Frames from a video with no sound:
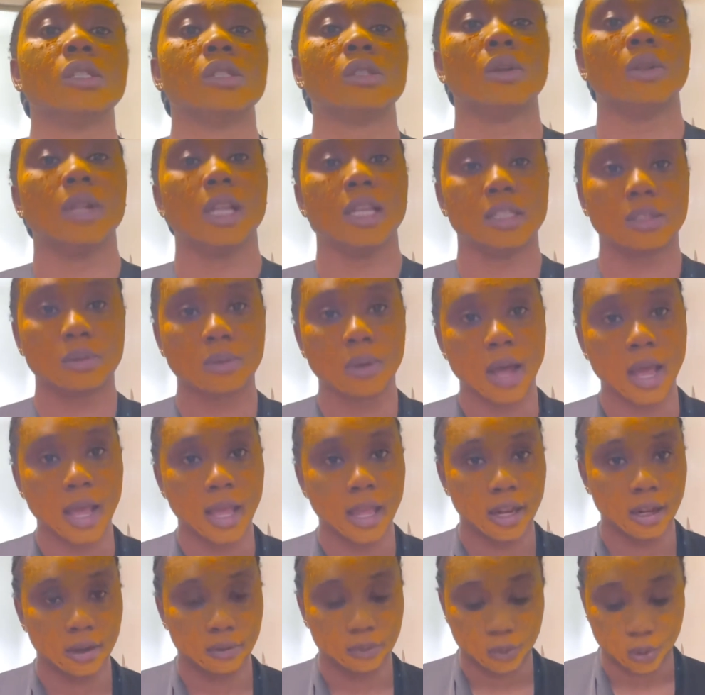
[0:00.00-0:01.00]
So let's go
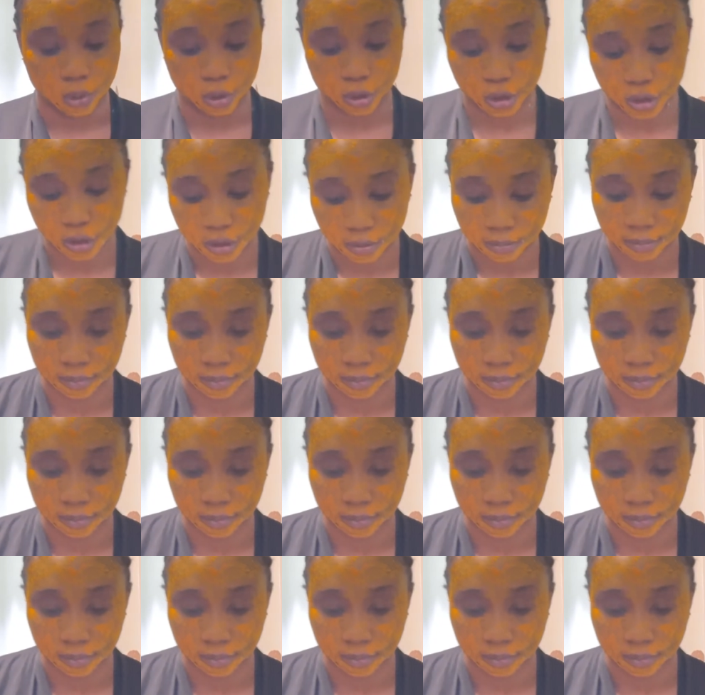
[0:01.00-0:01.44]
ahead and wash.